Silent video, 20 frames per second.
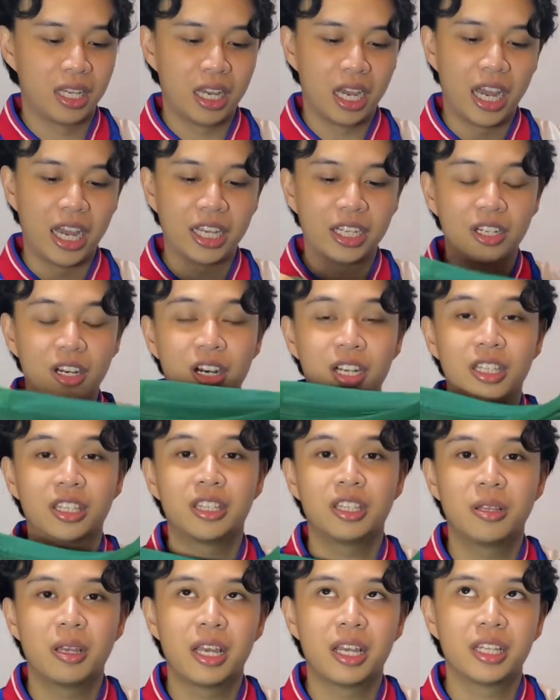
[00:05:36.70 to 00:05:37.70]
I got
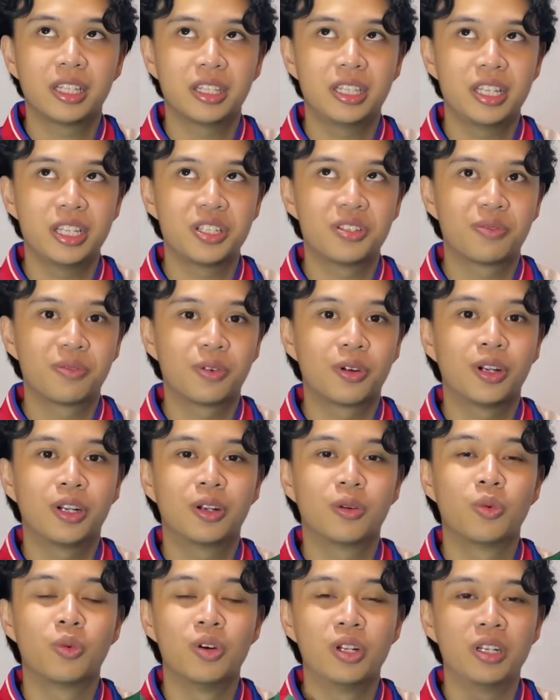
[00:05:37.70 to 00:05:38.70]
this
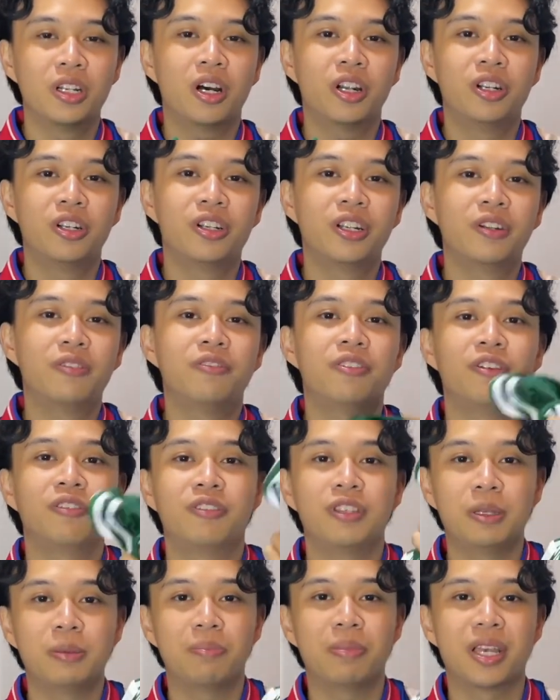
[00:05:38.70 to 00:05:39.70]
for 150
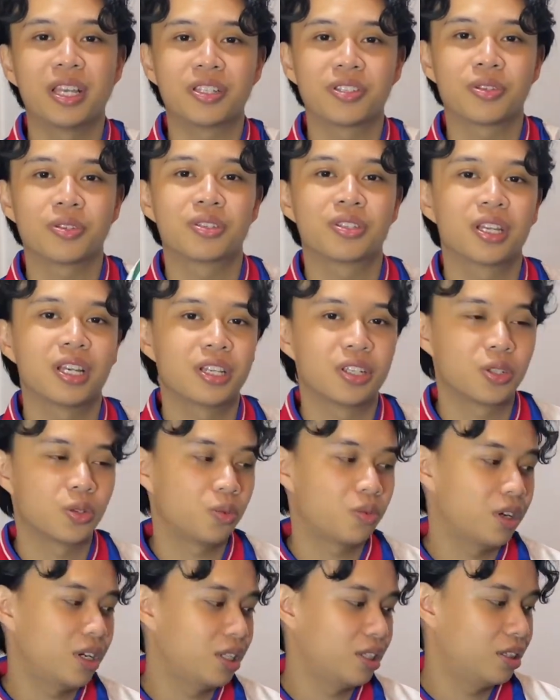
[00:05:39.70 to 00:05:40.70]
pesos as
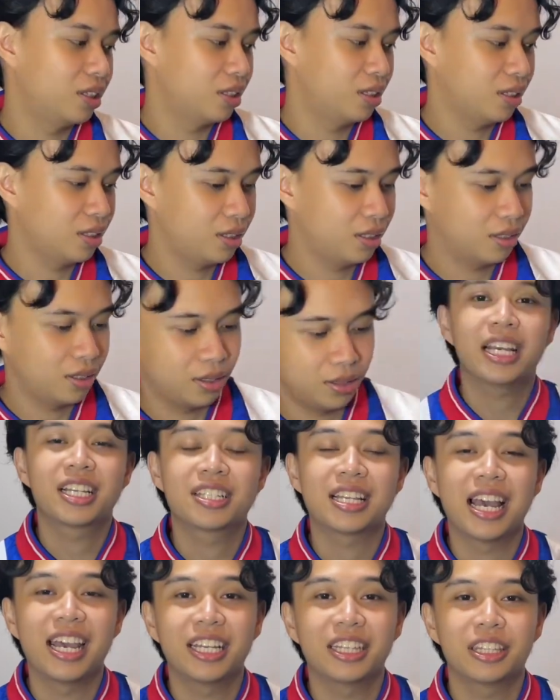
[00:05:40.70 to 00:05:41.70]
well.
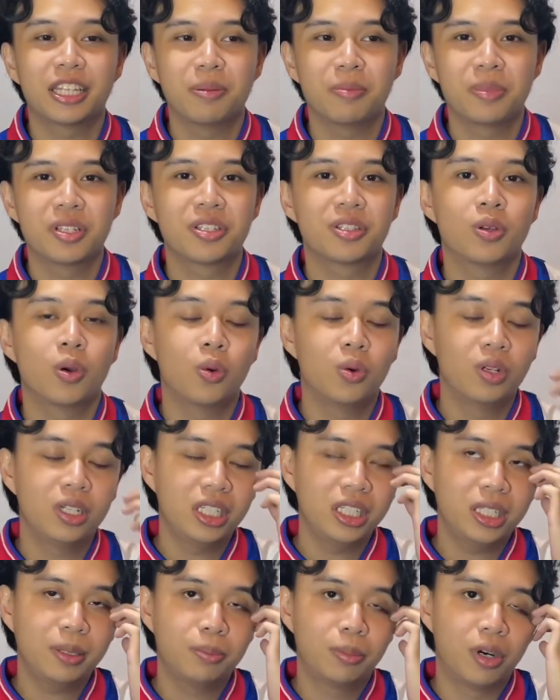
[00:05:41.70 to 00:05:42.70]
Next item is the
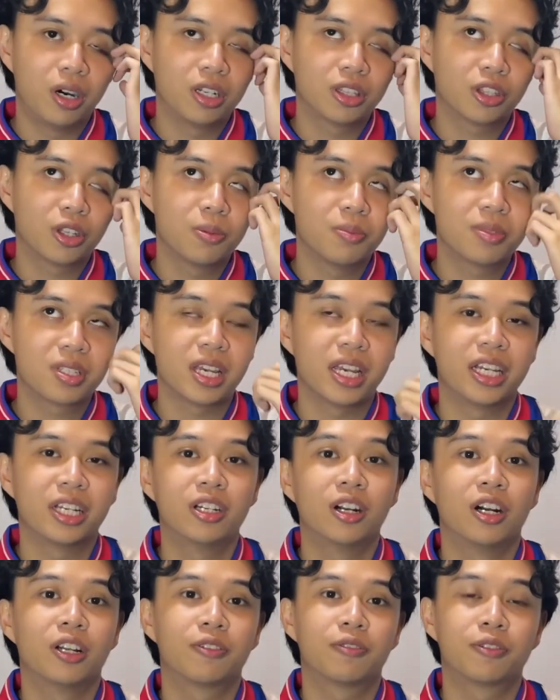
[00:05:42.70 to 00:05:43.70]
only bottoms I
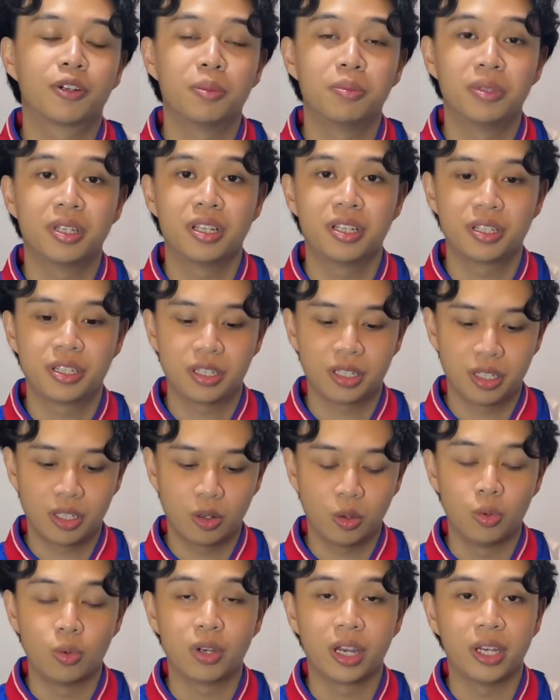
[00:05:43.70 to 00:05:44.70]
got from this
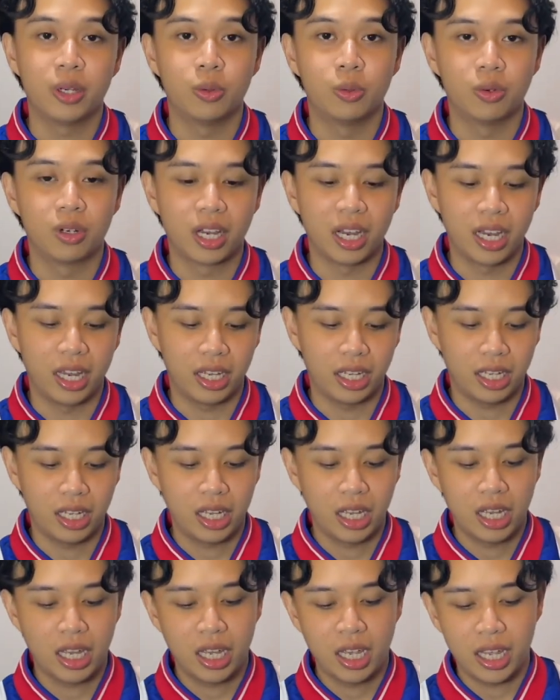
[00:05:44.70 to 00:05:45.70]

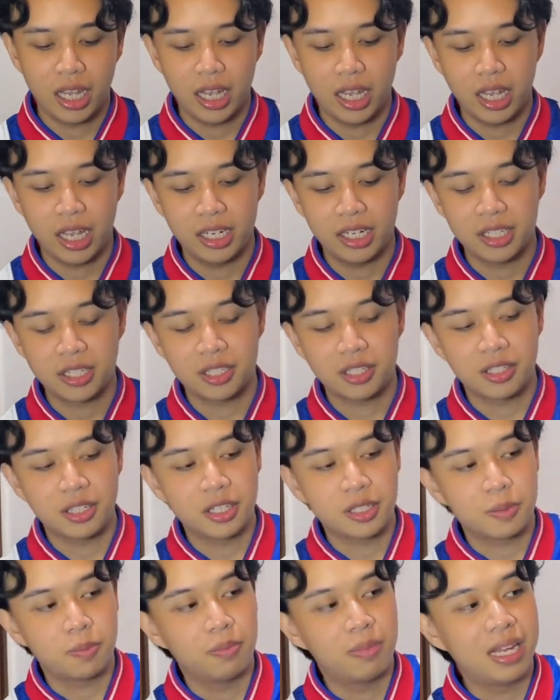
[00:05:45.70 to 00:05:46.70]
Ukay-Ukay. And it's
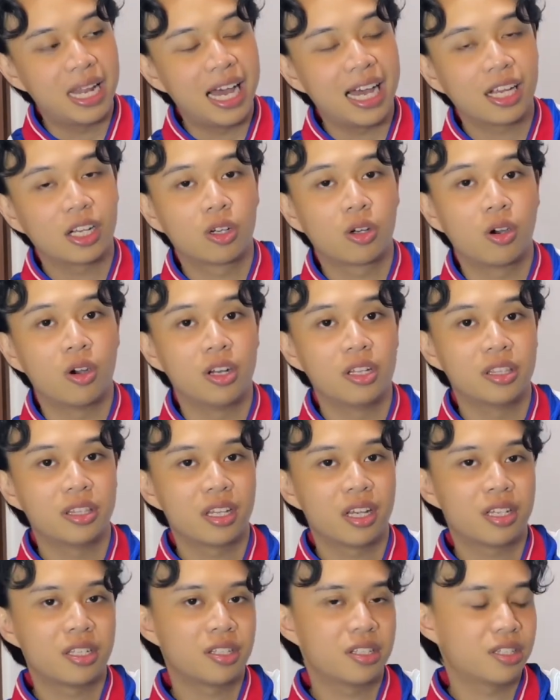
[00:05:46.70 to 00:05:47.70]
this black
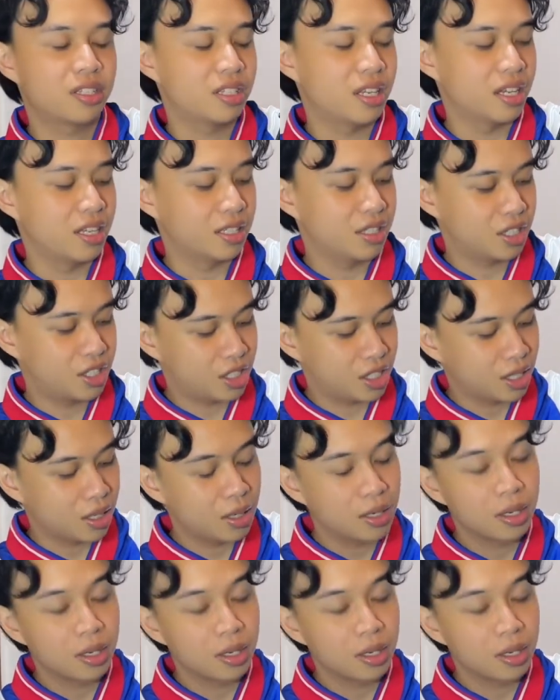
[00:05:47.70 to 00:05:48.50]
contrast stitch